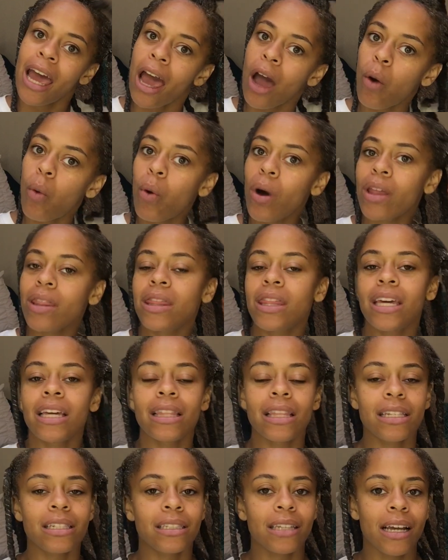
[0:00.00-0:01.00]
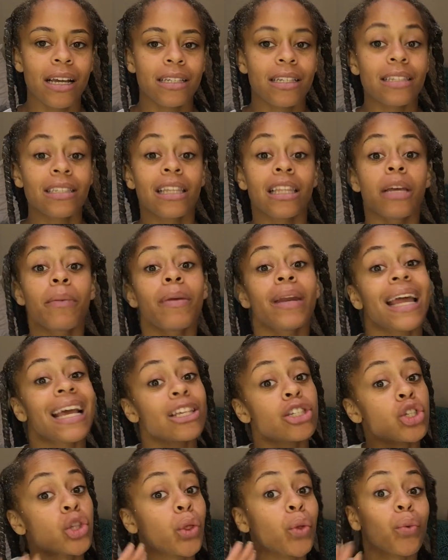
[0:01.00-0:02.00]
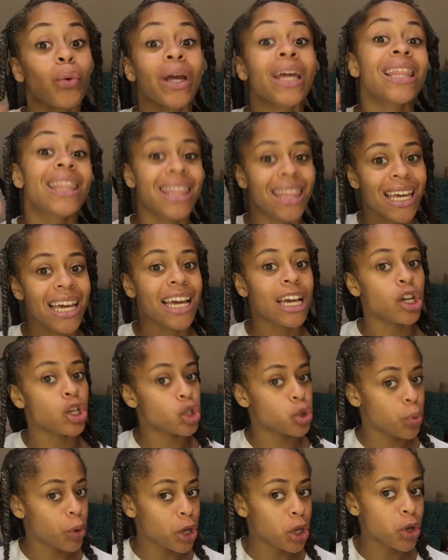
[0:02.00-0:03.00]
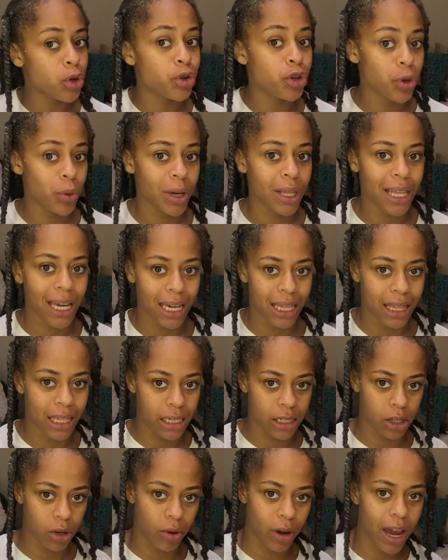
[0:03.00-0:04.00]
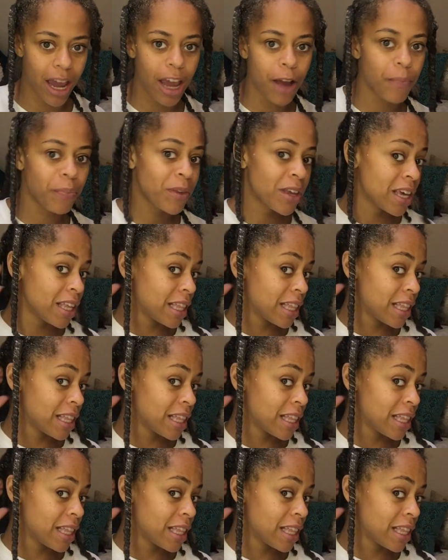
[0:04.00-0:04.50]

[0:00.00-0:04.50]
And one thing this does, this eliminates 3 things when you do it like this, okay?